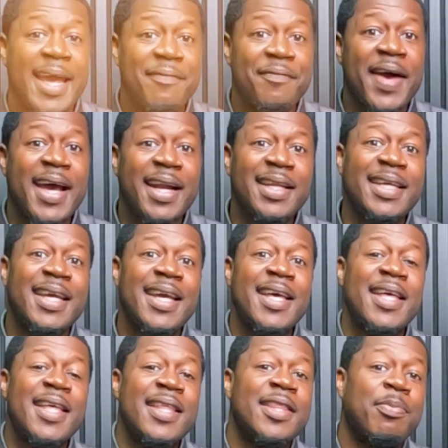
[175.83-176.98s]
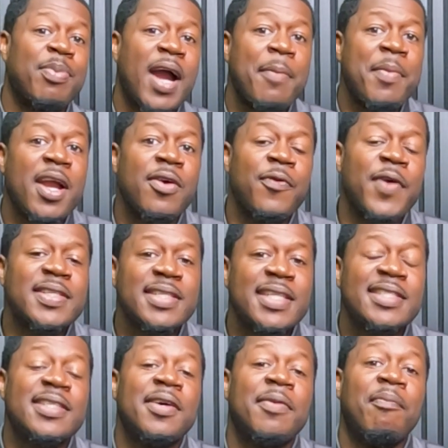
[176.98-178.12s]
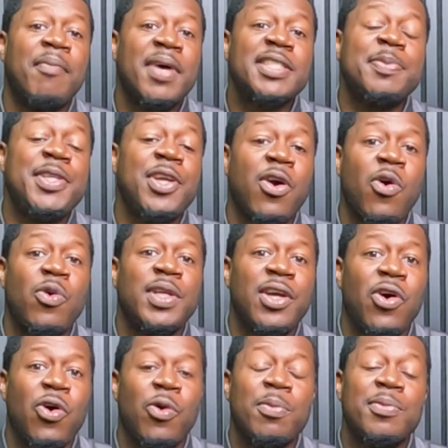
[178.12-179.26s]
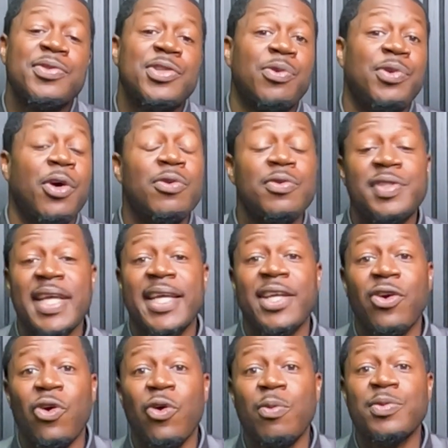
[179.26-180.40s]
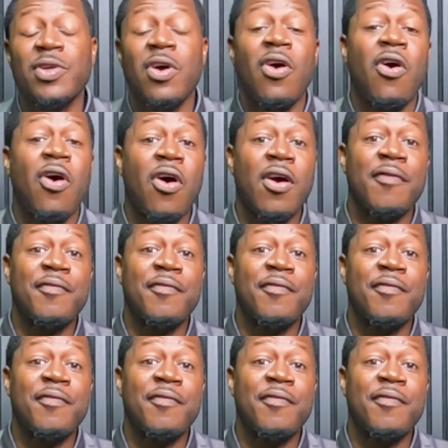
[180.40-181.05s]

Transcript: And finally, the primary residence must be your only home. So no second homes or